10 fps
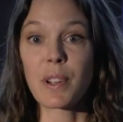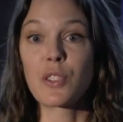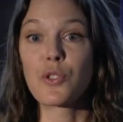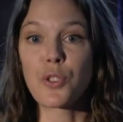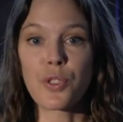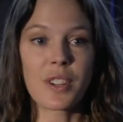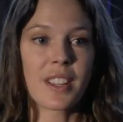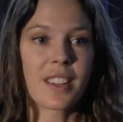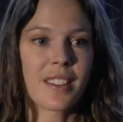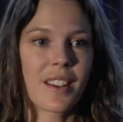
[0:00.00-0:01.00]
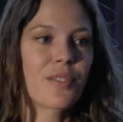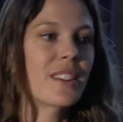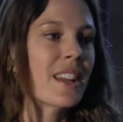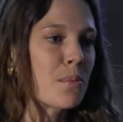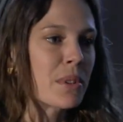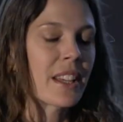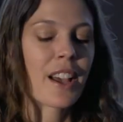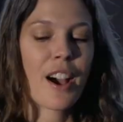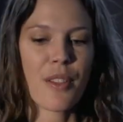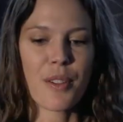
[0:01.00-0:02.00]
but a journey of enabling
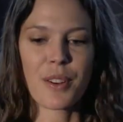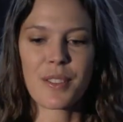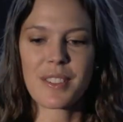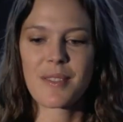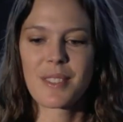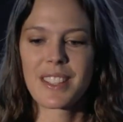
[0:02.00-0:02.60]
others